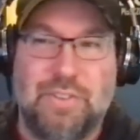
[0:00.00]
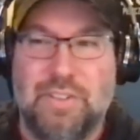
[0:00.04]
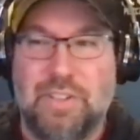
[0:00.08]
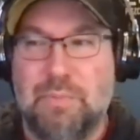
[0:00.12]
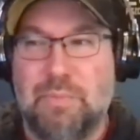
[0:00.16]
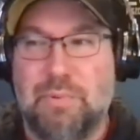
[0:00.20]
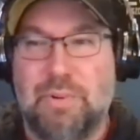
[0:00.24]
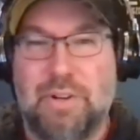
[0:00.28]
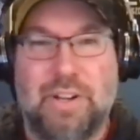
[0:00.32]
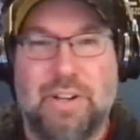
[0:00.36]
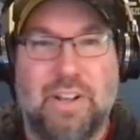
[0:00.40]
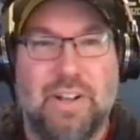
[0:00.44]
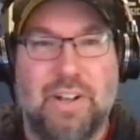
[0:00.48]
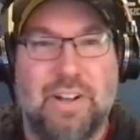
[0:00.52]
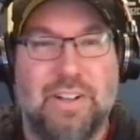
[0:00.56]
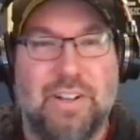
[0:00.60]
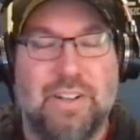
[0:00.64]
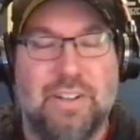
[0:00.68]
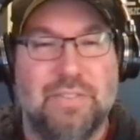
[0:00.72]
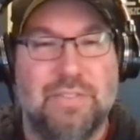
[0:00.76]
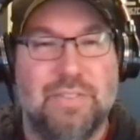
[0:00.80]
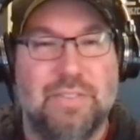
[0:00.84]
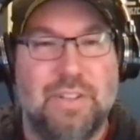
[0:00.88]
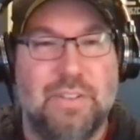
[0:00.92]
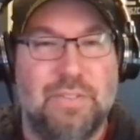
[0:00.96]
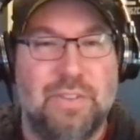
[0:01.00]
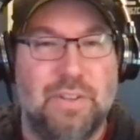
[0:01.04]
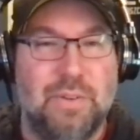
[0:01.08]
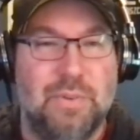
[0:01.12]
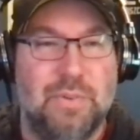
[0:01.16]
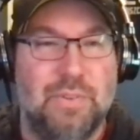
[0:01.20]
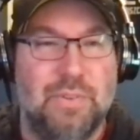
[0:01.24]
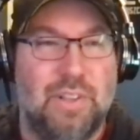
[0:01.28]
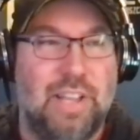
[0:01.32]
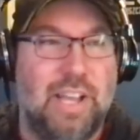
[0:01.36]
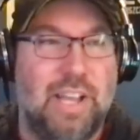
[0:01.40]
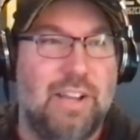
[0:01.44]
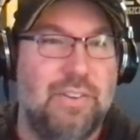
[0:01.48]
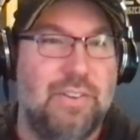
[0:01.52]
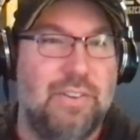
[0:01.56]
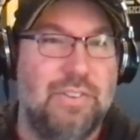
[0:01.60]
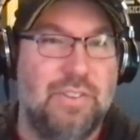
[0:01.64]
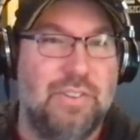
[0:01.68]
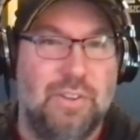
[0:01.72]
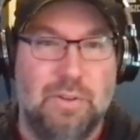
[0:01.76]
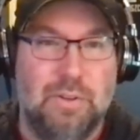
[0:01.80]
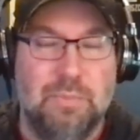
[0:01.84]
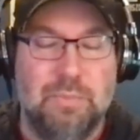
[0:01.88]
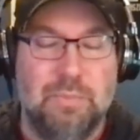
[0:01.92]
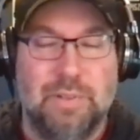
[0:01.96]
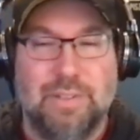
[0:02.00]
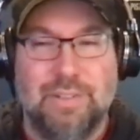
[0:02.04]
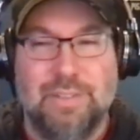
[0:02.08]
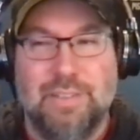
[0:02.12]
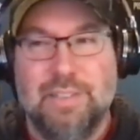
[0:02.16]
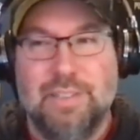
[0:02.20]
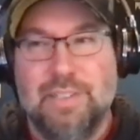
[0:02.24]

bring on if if he was allowed to, but